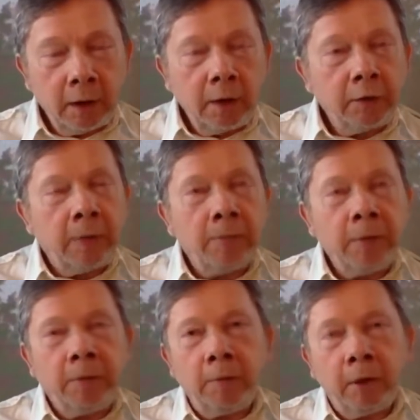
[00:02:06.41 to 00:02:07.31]
Some
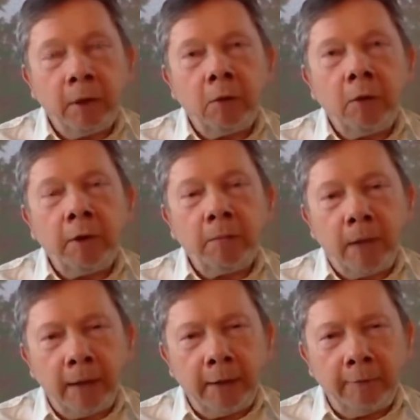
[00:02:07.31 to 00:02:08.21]
people may call it
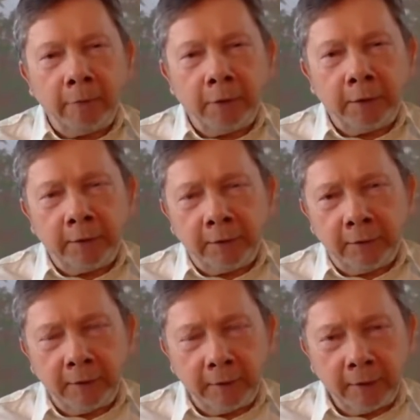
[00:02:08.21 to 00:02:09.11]
mindfulness,